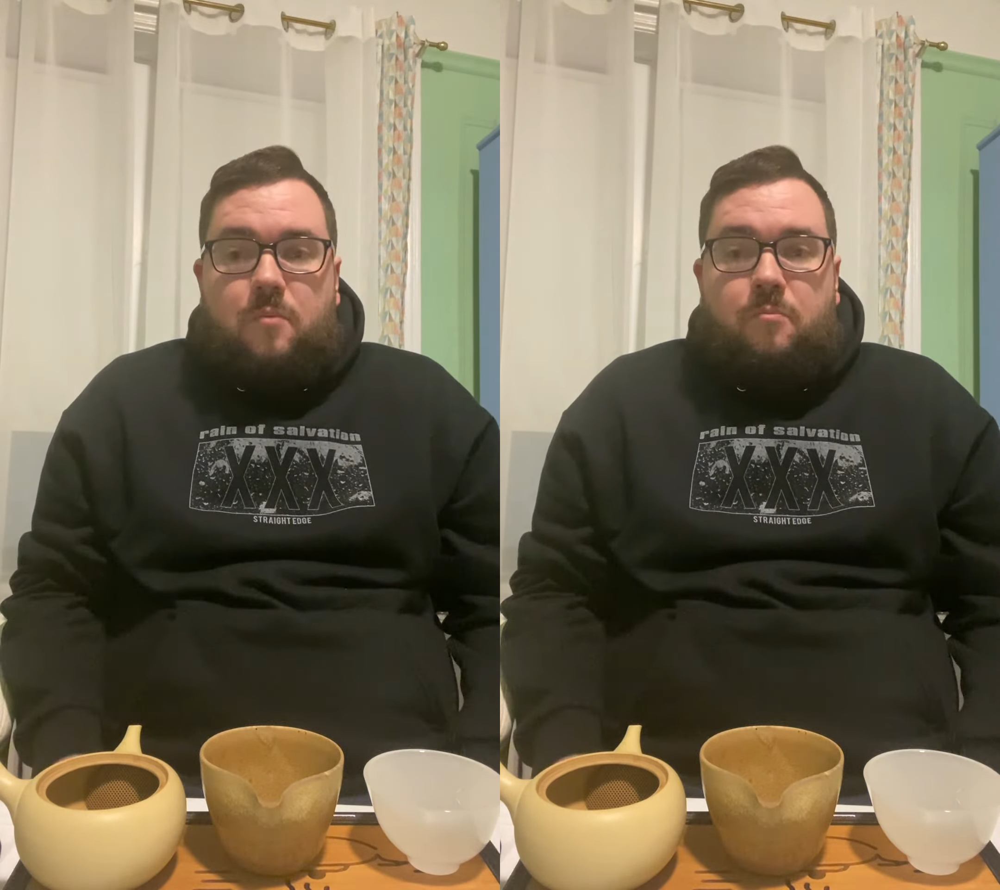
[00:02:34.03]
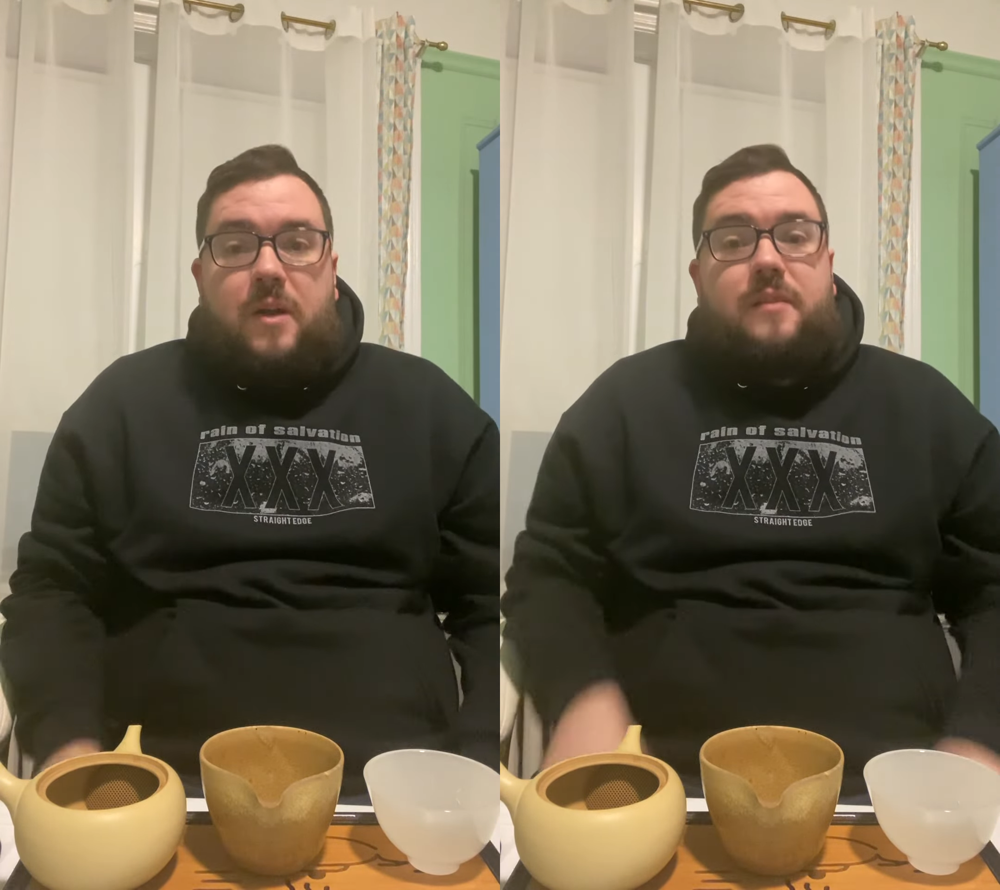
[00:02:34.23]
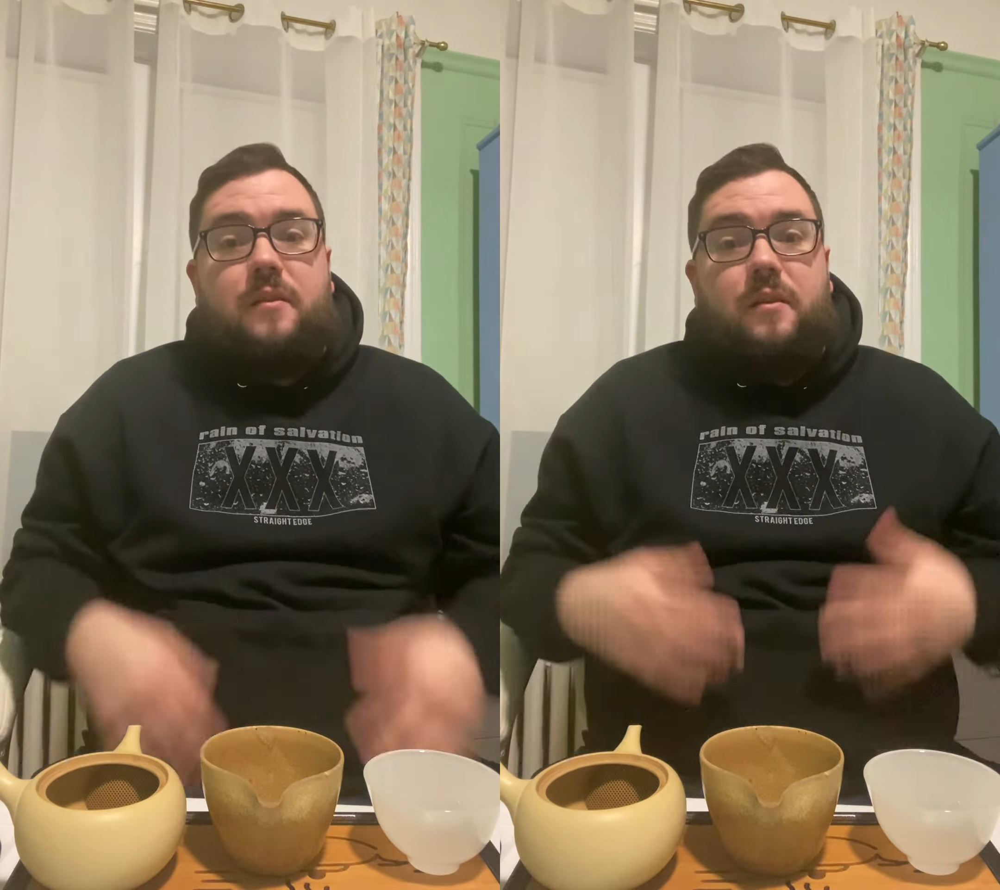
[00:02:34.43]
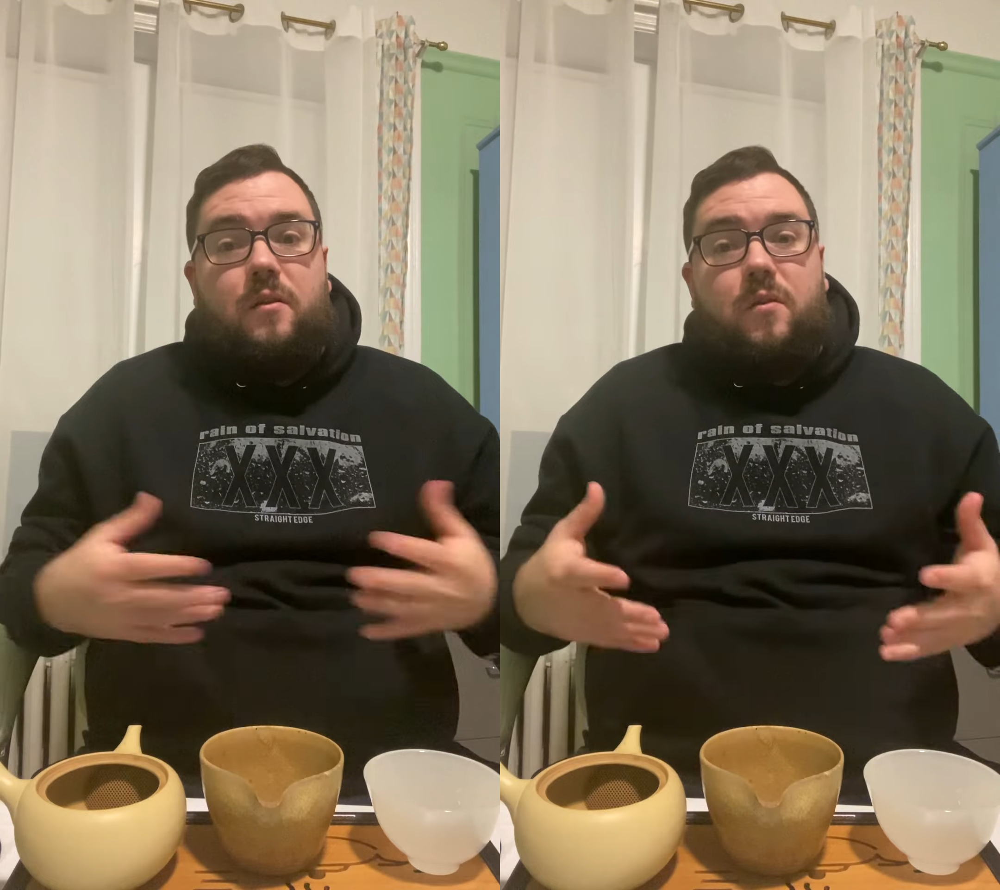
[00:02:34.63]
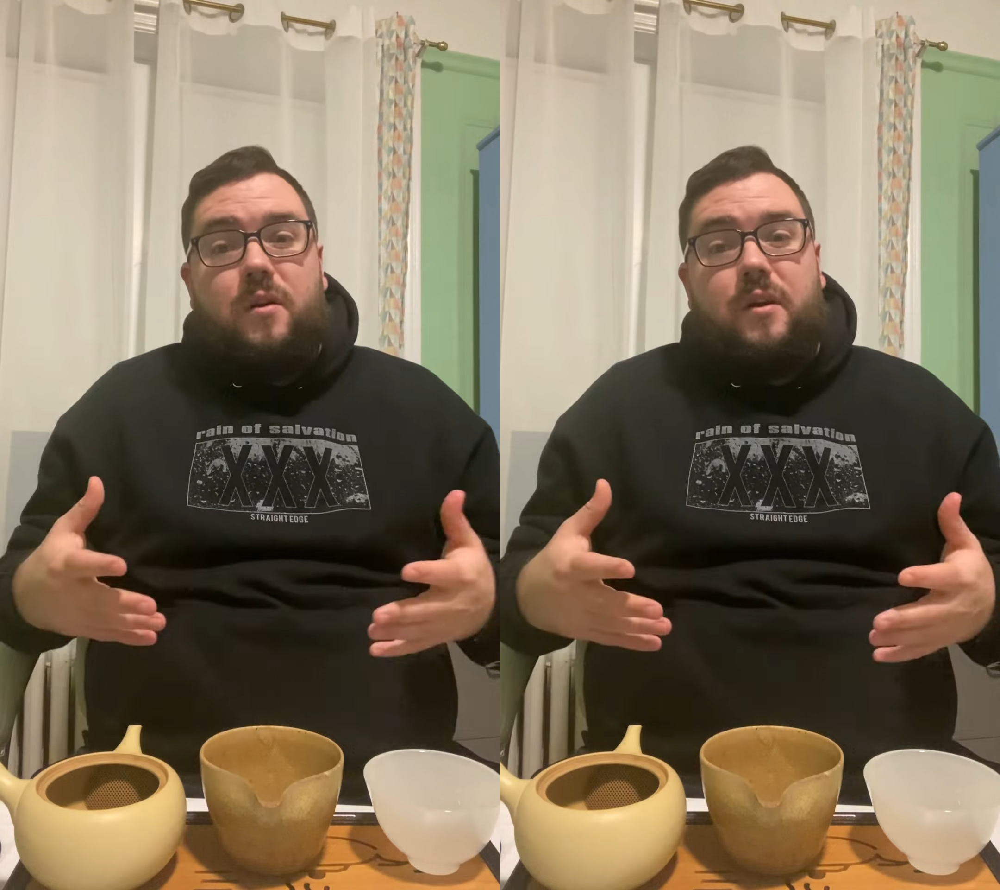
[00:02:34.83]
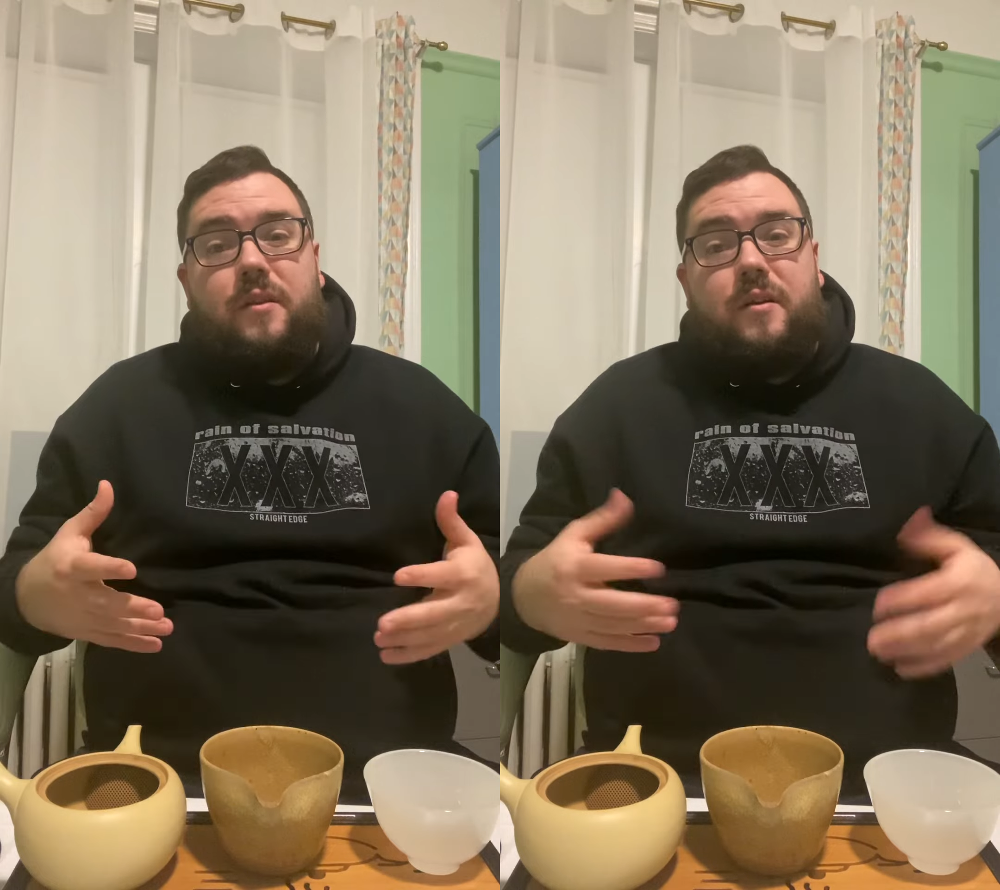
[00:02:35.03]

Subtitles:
But another